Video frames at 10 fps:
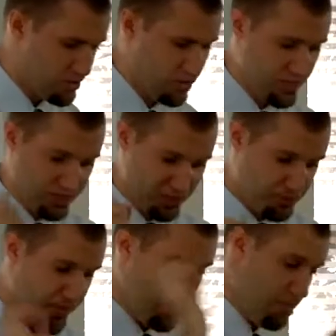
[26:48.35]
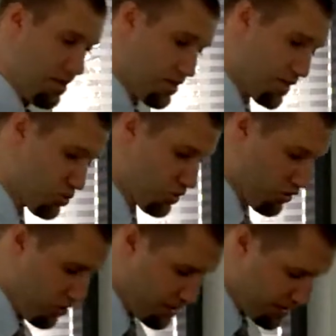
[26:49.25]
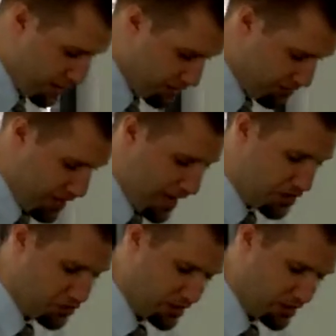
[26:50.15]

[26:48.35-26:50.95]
Jesus is speaking about his return at the end of the age,